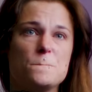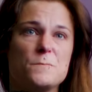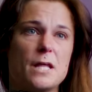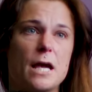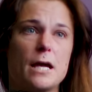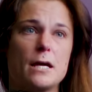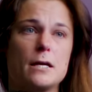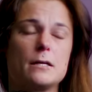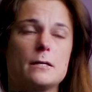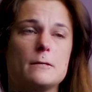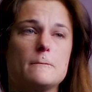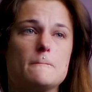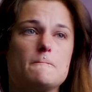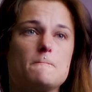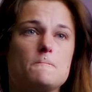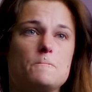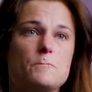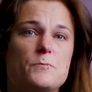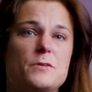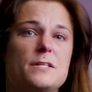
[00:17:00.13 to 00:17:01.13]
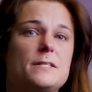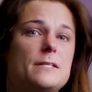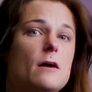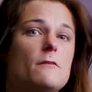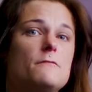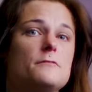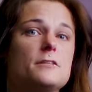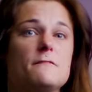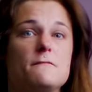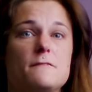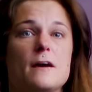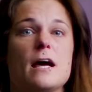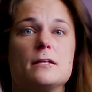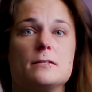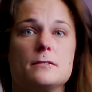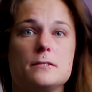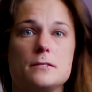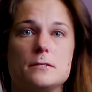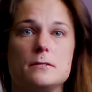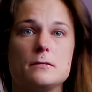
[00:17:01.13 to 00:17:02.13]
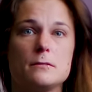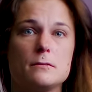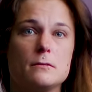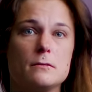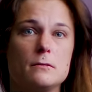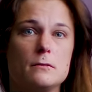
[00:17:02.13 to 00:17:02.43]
like, self-defense.